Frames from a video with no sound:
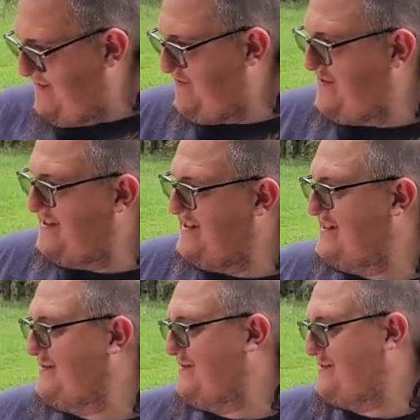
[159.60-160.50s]
different
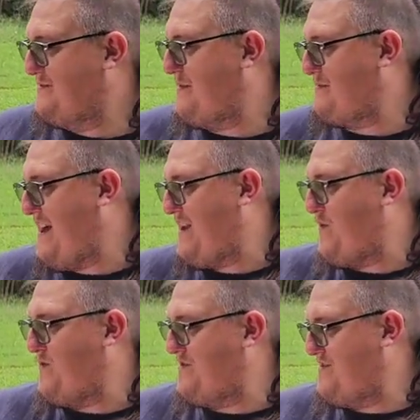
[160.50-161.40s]
and something out of
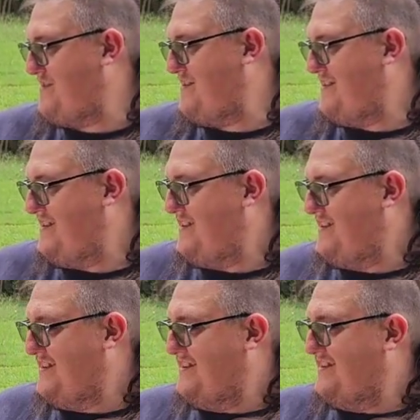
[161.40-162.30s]
order.
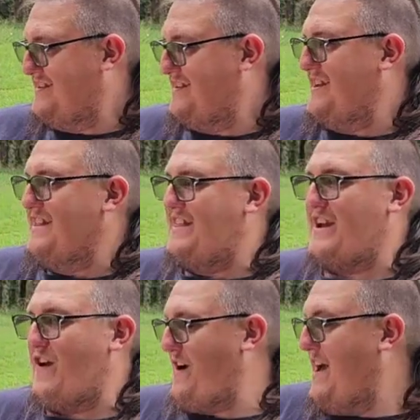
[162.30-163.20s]

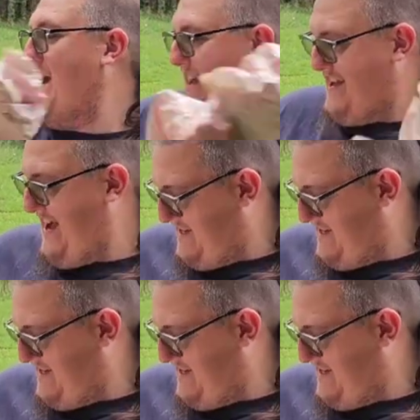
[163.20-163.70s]
Yeah,